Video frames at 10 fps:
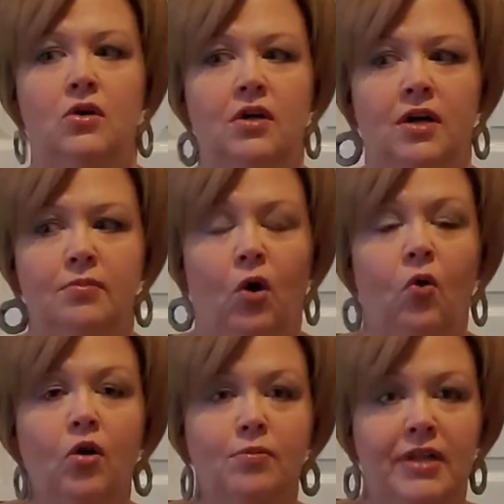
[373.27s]

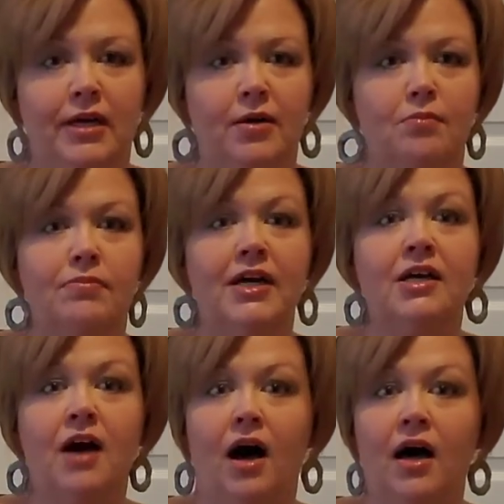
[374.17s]
horribly, but
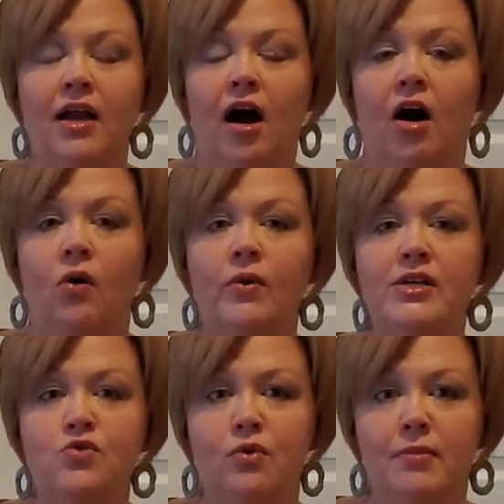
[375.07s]
God
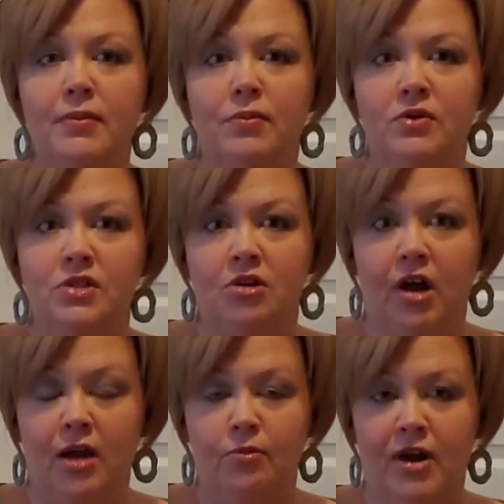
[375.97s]
always remembers they're
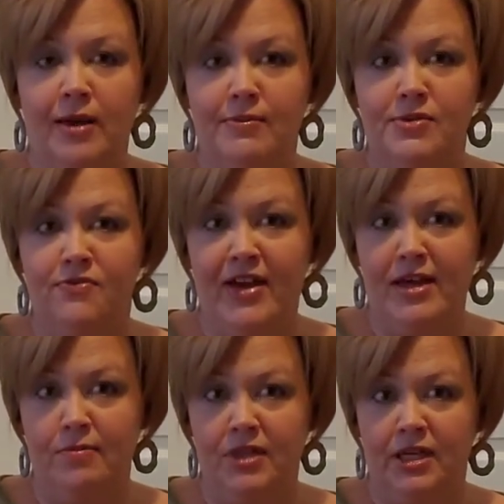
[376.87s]
Abraham's
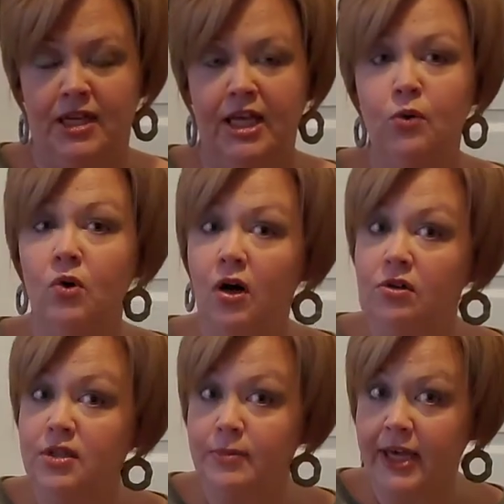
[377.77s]
family, and he will hold
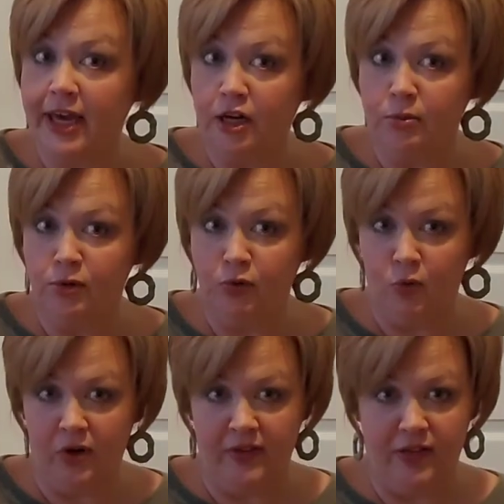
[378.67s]
them accountable for
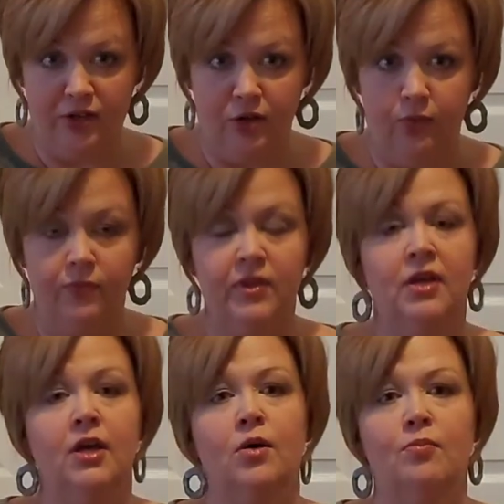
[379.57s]
what they do.
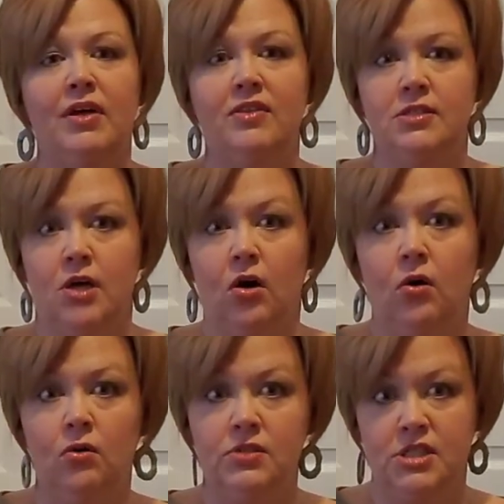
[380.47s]
But this
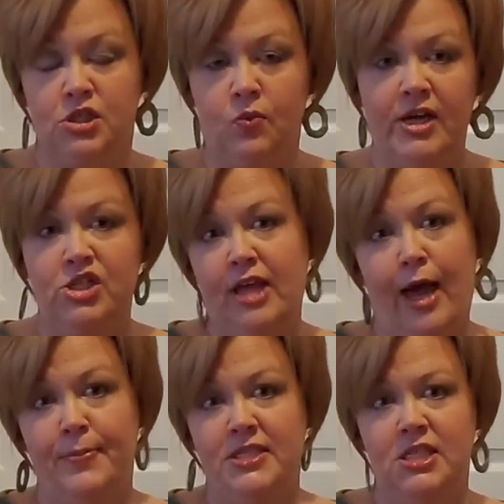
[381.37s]
whole situation that
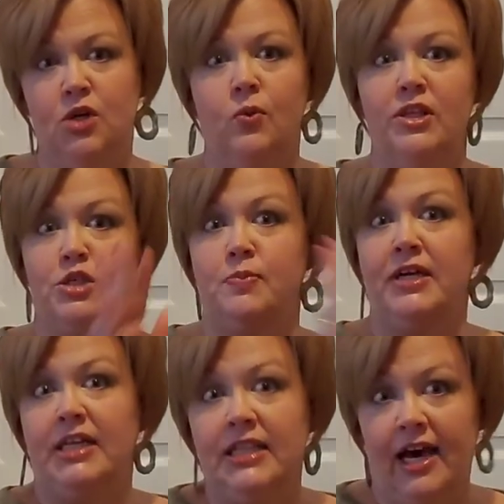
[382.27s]
happens here will
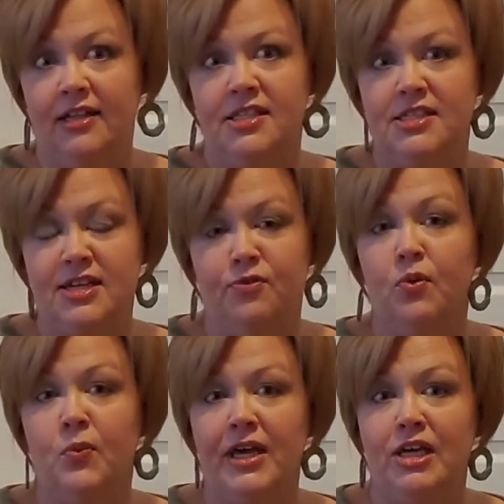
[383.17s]
explain a lot of the stuff
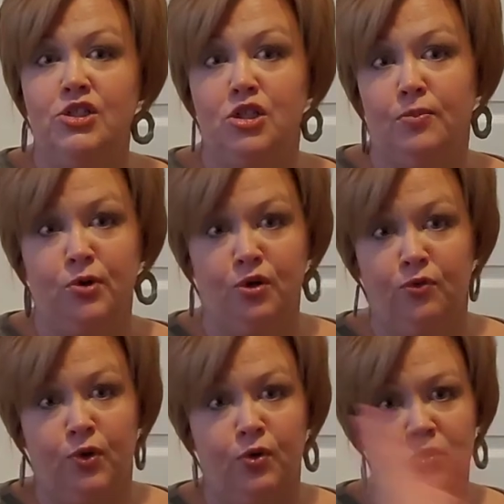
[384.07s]
when we get to the book of
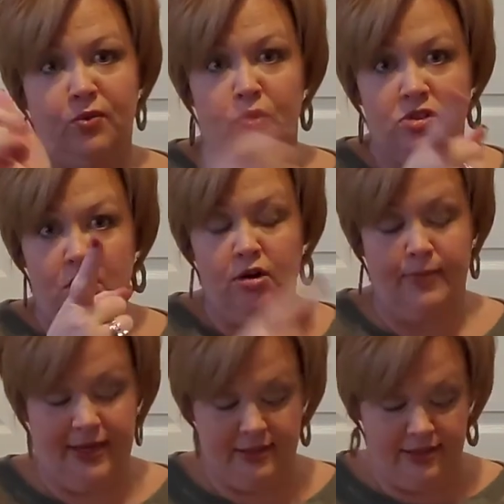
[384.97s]
Ruth, and we'll talk
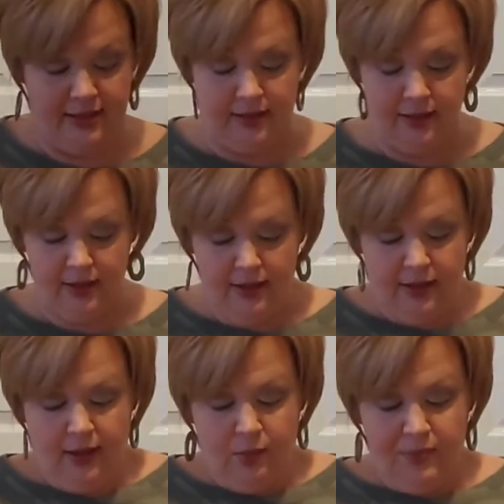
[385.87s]
about it then.
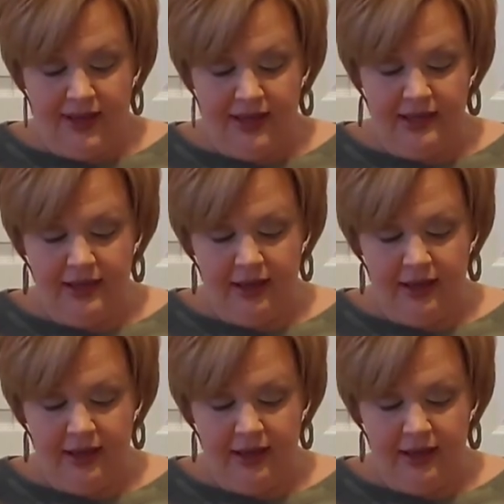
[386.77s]
But